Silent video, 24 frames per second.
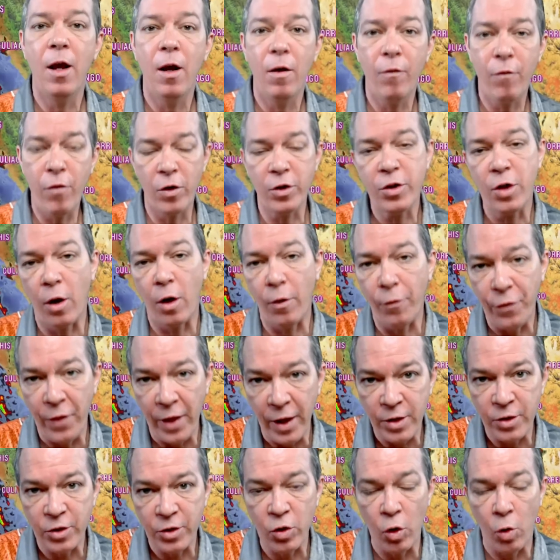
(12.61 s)
First off, thank
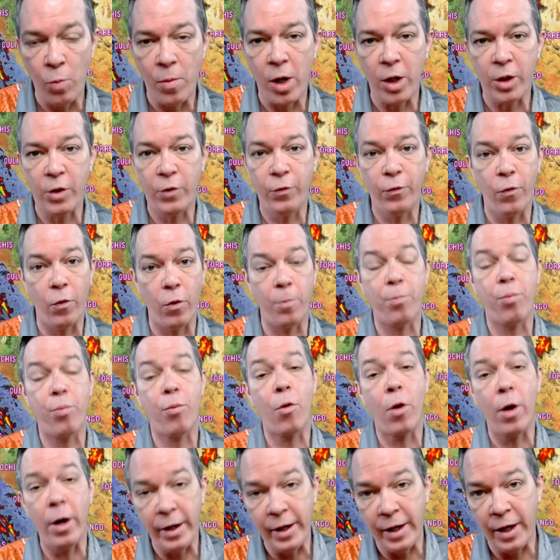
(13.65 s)
you so much for
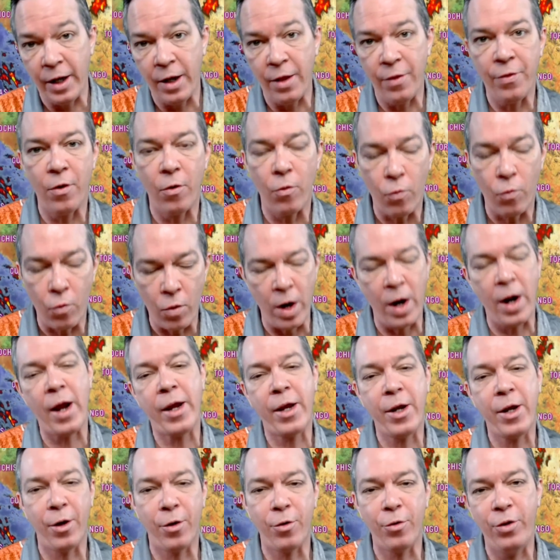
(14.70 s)
breaking the
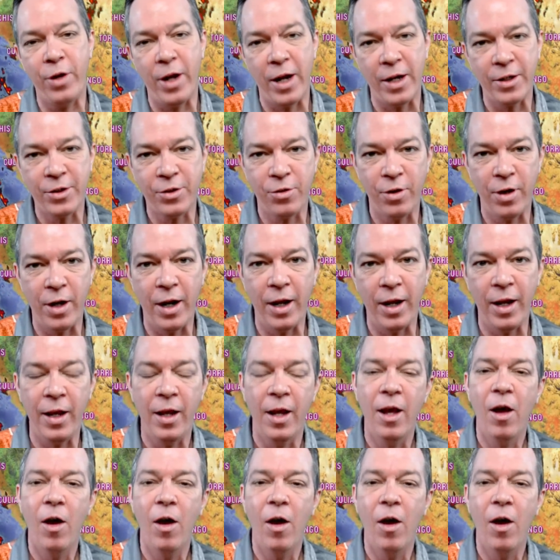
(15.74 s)
record yesterday.